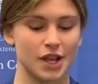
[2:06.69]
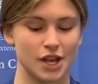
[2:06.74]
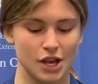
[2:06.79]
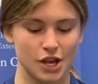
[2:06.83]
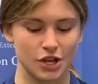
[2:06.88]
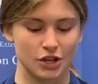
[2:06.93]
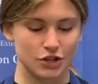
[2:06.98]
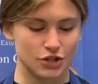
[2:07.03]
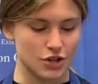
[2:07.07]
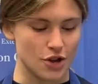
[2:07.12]

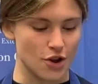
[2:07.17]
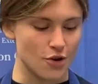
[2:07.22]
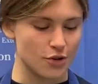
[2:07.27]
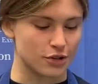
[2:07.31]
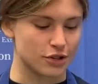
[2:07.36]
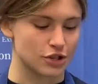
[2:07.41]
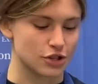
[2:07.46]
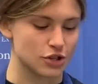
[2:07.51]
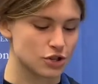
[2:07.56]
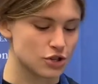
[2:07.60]
So to
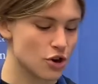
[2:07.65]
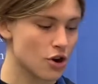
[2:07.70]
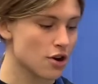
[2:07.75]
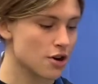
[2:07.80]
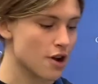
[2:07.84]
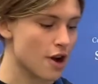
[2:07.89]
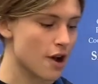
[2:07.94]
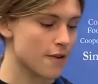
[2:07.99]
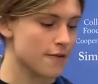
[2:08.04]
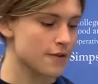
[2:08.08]
start
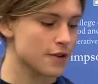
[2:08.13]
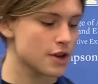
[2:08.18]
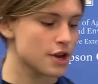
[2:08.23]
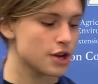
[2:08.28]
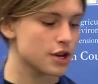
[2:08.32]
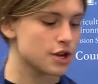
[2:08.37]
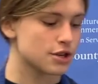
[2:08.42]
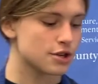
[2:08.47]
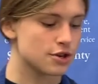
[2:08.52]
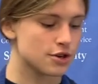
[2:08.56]
off,
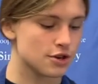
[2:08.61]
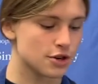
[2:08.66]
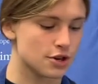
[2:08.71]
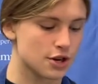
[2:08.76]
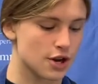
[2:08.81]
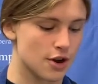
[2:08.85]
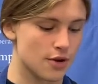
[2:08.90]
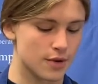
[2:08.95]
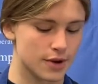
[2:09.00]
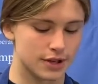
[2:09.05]
you're
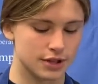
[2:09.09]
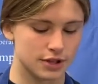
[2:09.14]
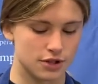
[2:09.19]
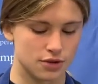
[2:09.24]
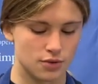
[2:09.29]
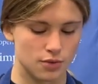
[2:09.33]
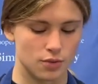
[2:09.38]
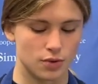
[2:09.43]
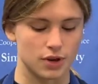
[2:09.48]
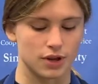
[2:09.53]
going to
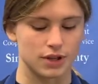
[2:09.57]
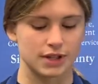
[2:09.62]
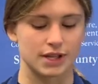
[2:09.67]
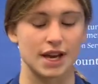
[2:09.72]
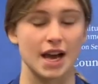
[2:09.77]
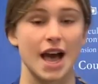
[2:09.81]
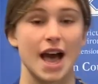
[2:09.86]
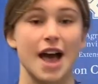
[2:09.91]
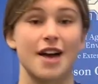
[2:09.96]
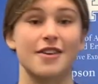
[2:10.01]
want to
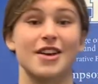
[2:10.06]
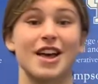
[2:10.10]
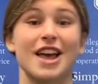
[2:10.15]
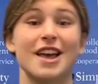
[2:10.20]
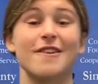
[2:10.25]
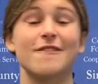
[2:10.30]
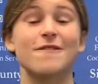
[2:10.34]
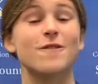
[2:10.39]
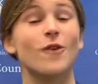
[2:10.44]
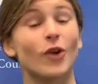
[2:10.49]
have a
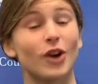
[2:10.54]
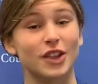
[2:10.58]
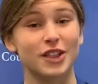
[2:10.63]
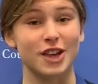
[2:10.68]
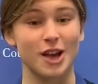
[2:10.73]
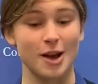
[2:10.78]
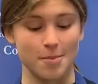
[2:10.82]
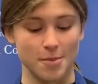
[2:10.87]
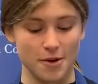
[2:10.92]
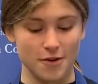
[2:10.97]
1/4
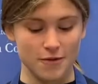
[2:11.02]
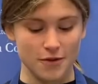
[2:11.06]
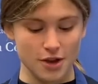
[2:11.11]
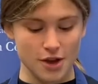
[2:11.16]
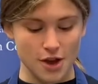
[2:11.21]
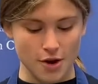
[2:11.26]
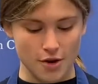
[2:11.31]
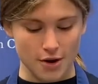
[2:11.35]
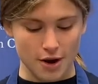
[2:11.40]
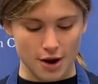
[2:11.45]
cup of
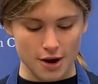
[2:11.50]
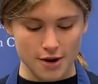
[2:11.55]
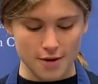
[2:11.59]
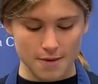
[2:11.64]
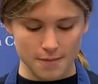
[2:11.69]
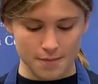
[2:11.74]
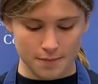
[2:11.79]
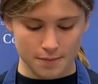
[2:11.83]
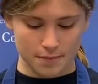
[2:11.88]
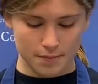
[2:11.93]
yogurt.
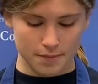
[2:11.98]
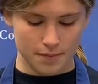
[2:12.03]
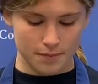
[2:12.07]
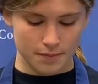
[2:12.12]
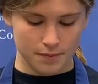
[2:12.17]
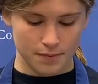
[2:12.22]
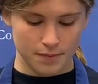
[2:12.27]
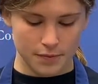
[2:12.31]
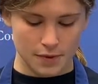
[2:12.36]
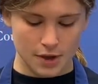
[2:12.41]

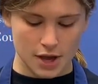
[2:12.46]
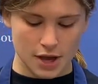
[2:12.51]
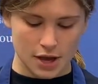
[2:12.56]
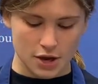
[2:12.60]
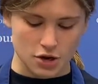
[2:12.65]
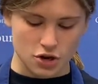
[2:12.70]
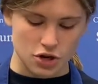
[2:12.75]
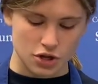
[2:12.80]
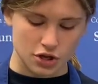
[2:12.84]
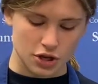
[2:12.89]

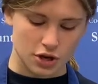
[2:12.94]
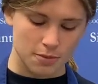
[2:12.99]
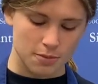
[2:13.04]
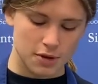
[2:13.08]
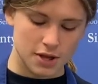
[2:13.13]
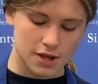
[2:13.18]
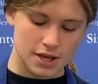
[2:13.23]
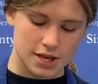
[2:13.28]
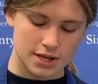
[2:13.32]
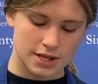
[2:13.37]
You're just going to put
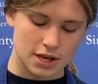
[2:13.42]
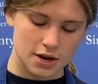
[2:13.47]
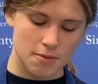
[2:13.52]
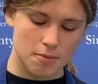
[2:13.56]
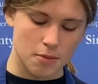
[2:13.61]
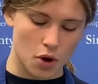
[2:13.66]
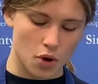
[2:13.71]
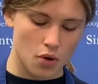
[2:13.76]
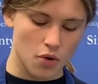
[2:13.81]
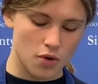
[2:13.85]
this in a
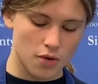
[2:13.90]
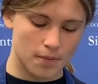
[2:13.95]
bowl.